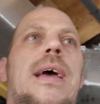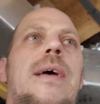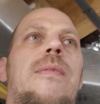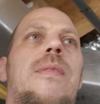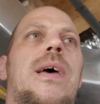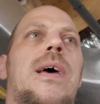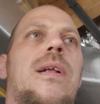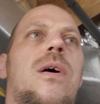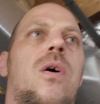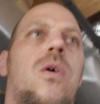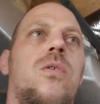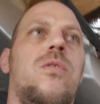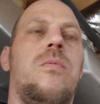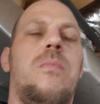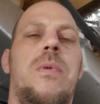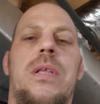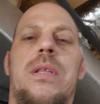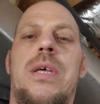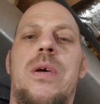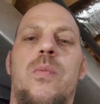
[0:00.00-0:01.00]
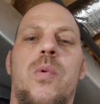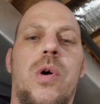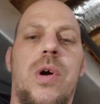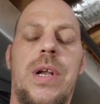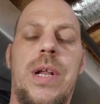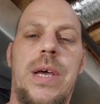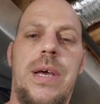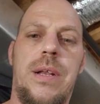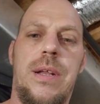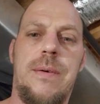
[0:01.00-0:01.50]
And then ultimately, we're
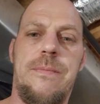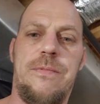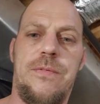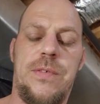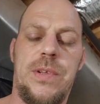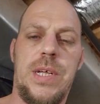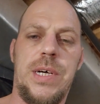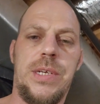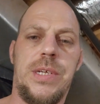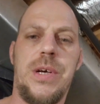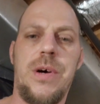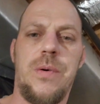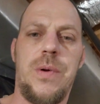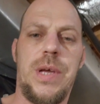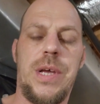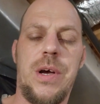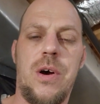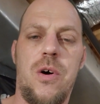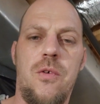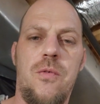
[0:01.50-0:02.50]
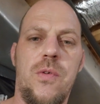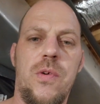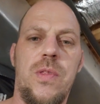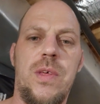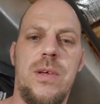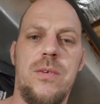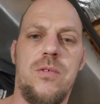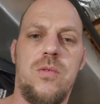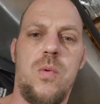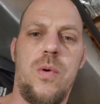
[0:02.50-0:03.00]
going to end up flood coating over
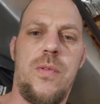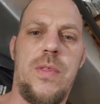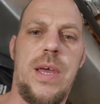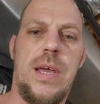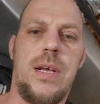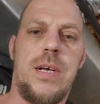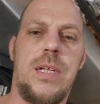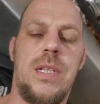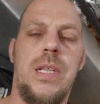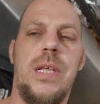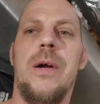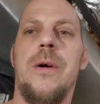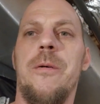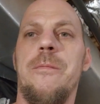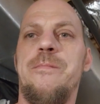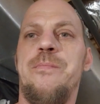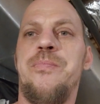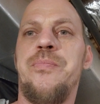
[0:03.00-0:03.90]
this with a clear.